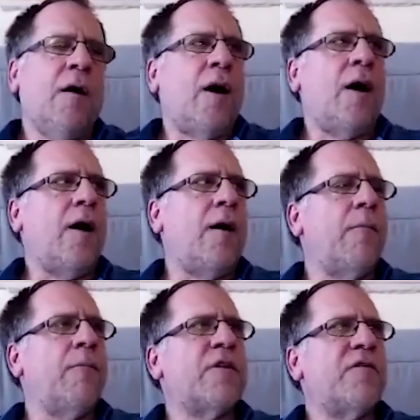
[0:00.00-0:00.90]

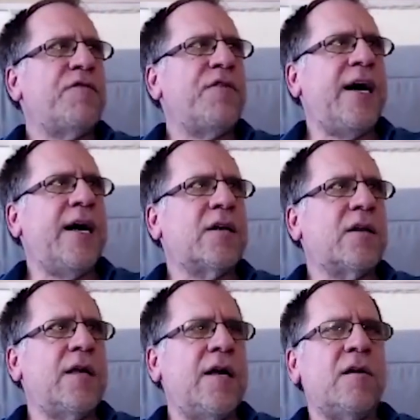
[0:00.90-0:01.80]
Um, the fact
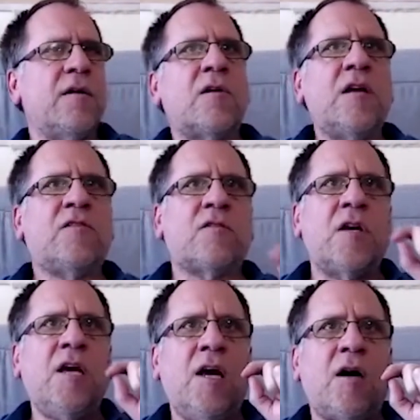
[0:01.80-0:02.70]
that it, it's eh,